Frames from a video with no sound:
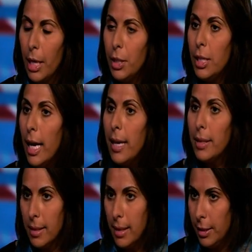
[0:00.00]
She
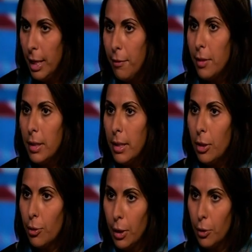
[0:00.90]
has definitely
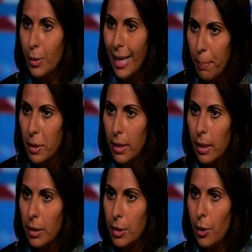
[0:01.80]
tried to
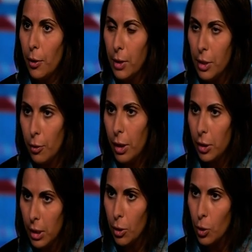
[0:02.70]
capitalize on this
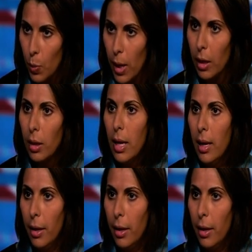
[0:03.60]
tragedy as well.